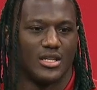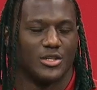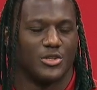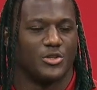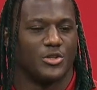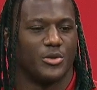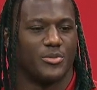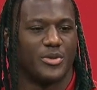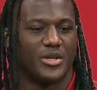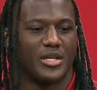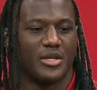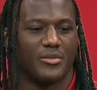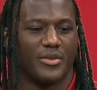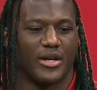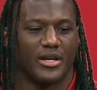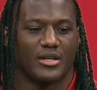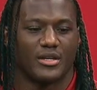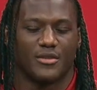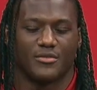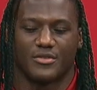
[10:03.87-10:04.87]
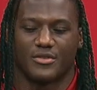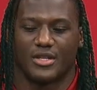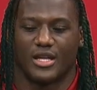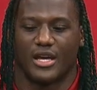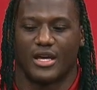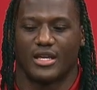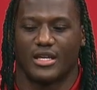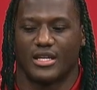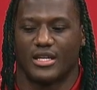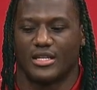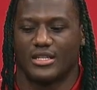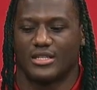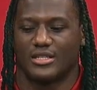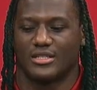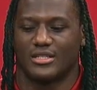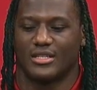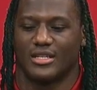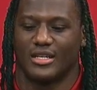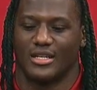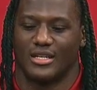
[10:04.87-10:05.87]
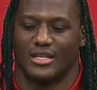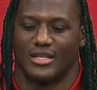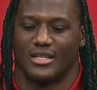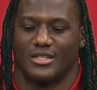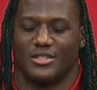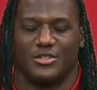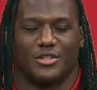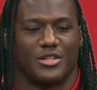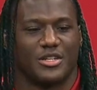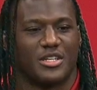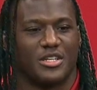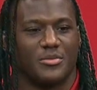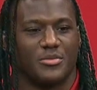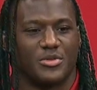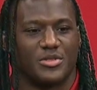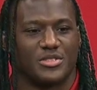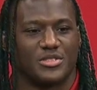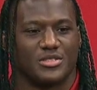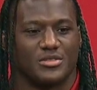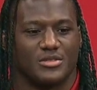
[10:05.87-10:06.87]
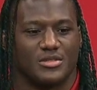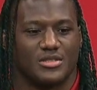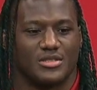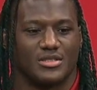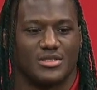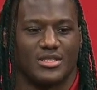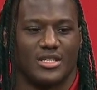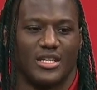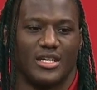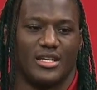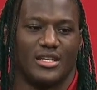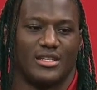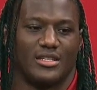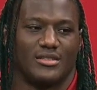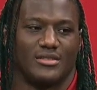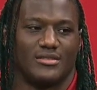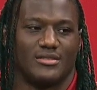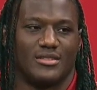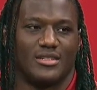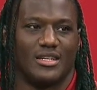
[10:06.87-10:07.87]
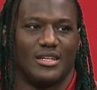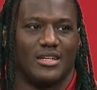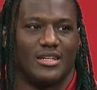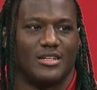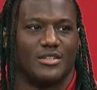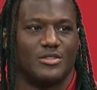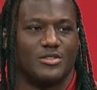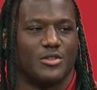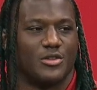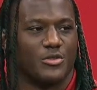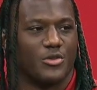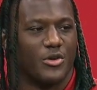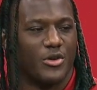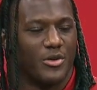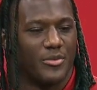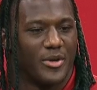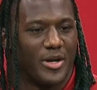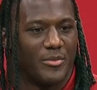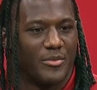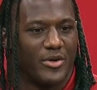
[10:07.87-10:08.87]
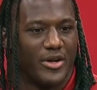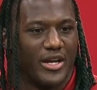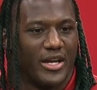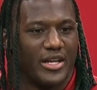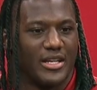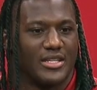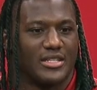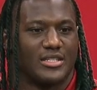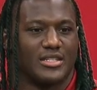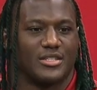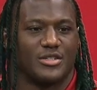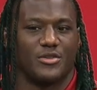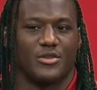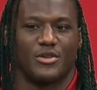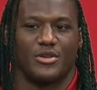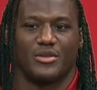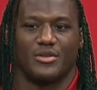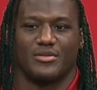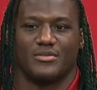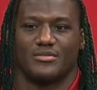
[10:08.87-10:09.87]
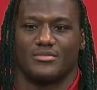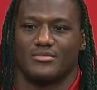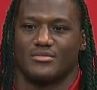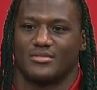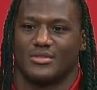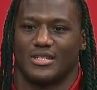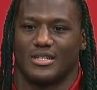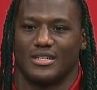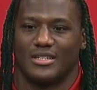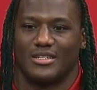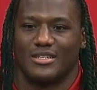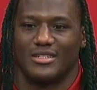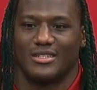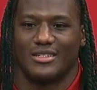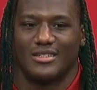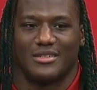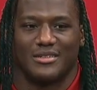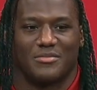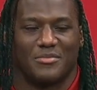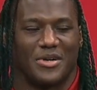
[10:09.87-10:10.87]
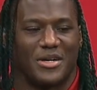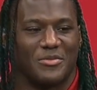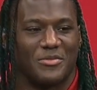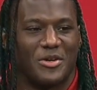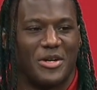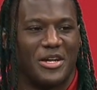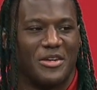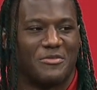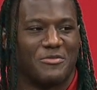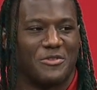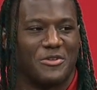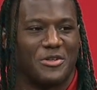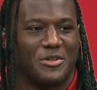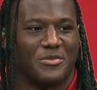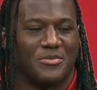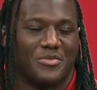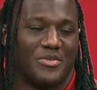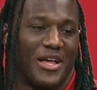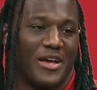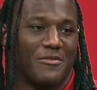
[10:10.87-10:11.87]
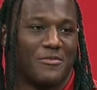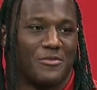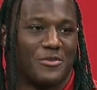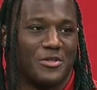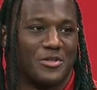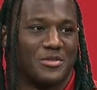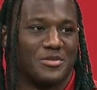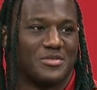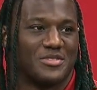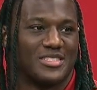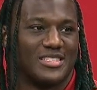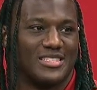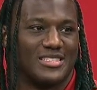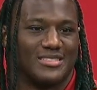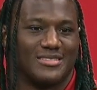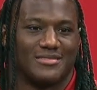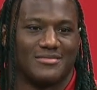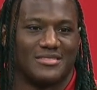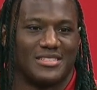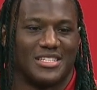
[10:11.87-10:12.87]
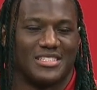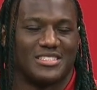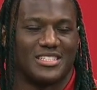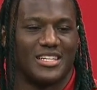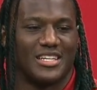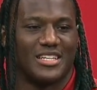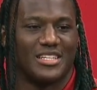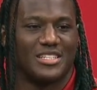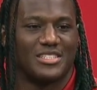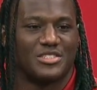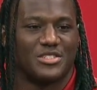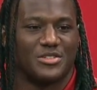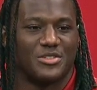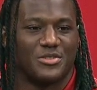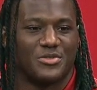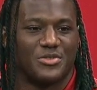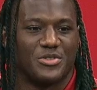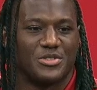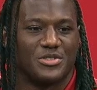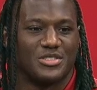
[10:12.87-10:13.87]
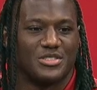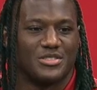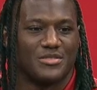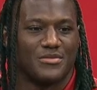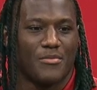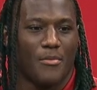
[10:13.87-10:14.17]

you know piggyback off of that, and you know keep pursuing and you know, growing my brand and growing my brand for platforms and things of that nature in the future.